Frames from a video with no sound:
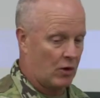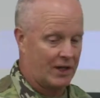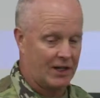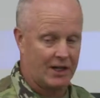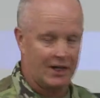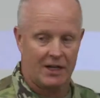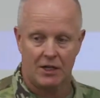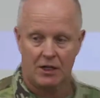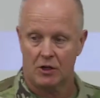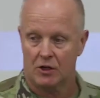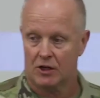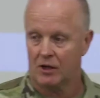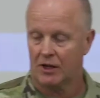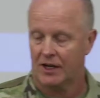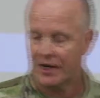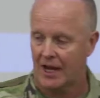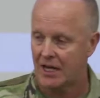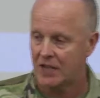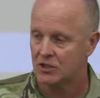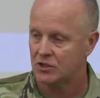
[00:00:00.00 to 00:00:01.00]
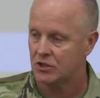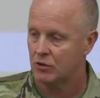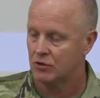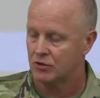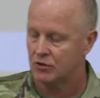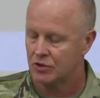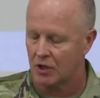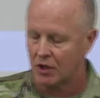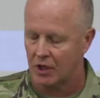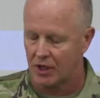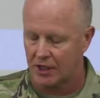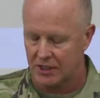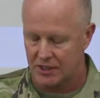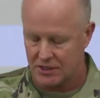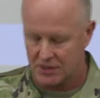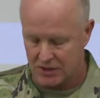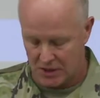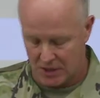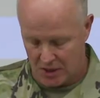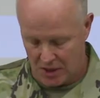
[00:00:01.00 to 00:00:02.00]
to need to engage those targets,
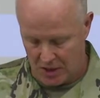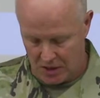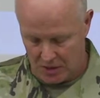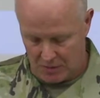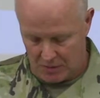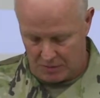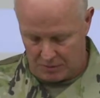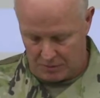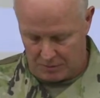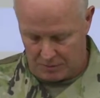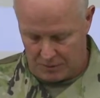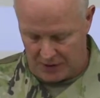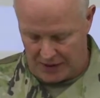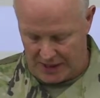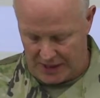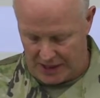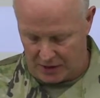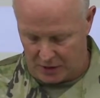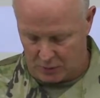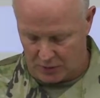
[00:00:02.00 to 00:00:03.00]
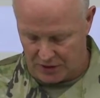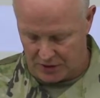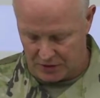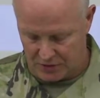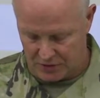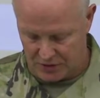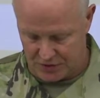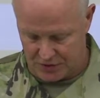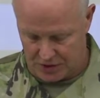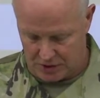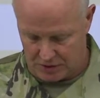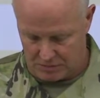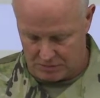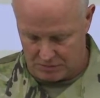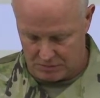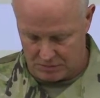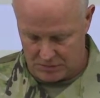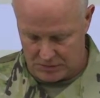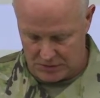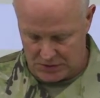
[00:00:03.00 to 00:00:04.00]
but how do we do so?
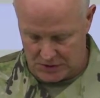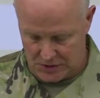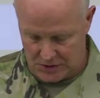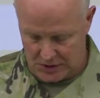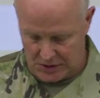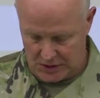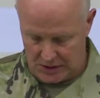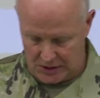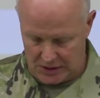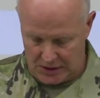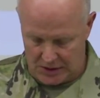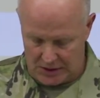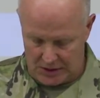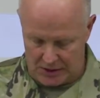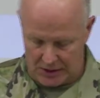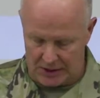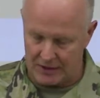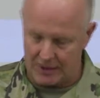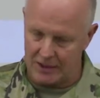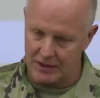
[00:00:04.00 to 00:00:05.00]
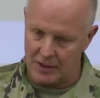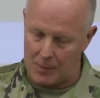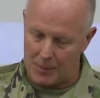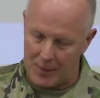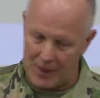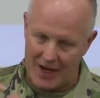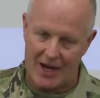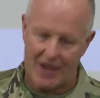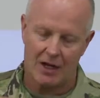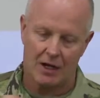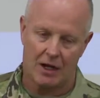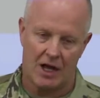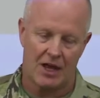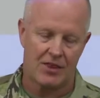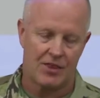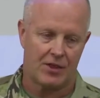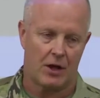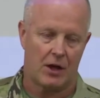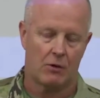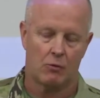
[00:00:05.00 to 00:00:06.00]
And then the panel, I
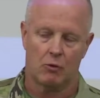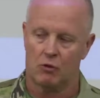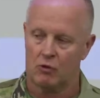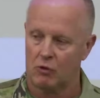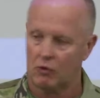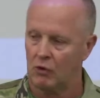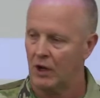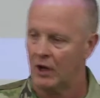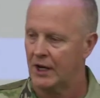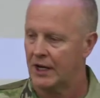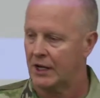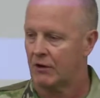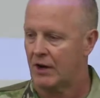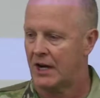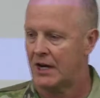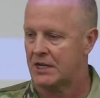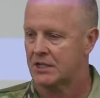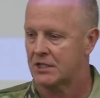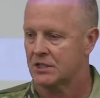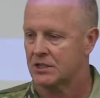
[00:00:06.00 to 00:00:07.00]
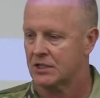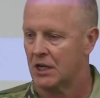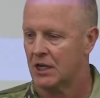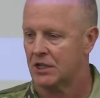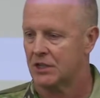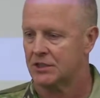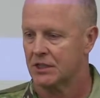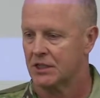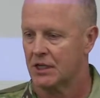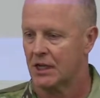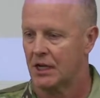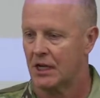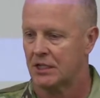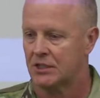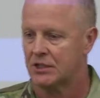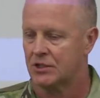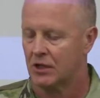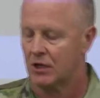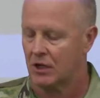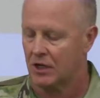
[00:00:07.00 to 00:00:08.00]
thought, really great discussion, and I
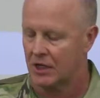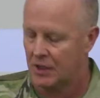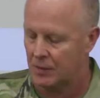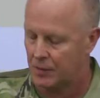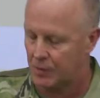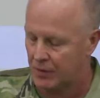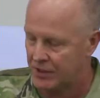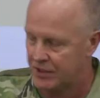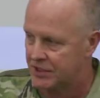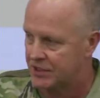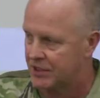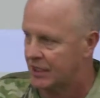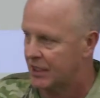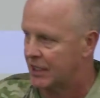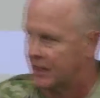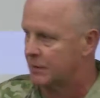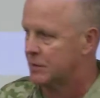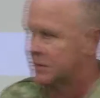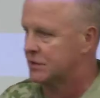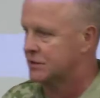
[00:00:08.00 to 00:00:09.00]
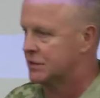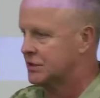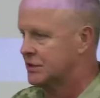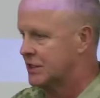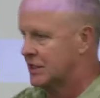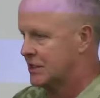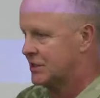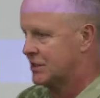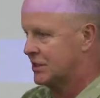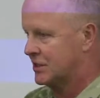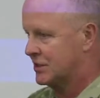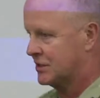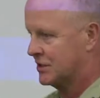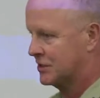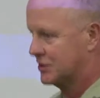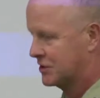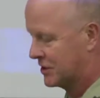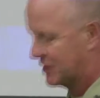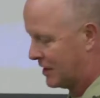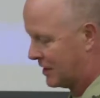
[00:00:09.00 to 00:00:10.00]
certainly appreciate Mr. Jensen's
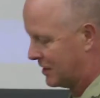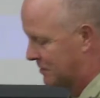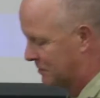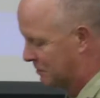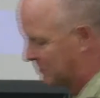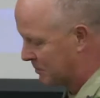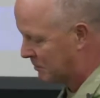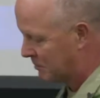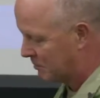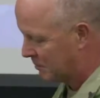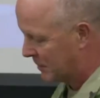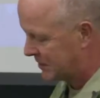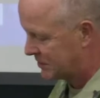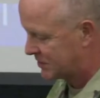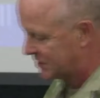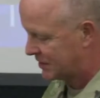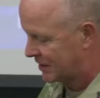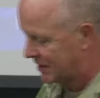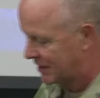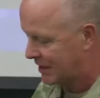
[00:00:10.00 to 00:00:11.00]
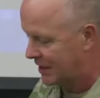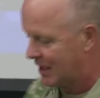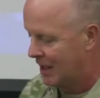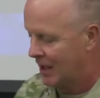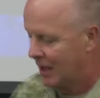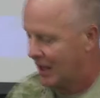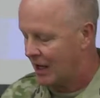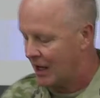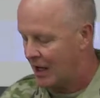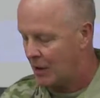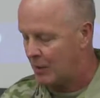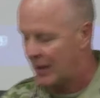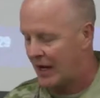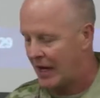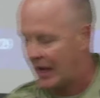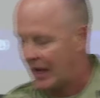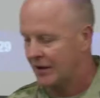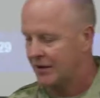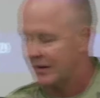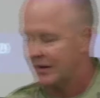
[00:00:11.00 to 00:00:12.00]
mentioning
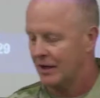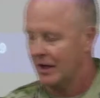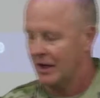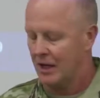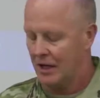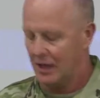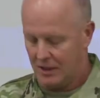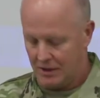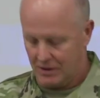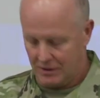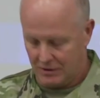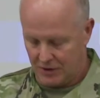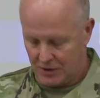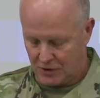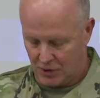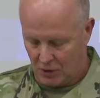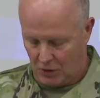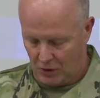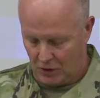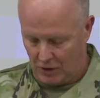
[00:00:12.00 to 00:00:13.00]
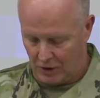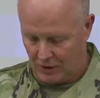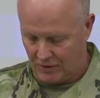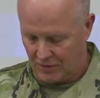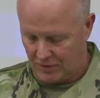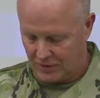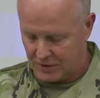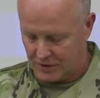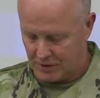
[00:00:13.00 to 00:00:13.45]
about the door of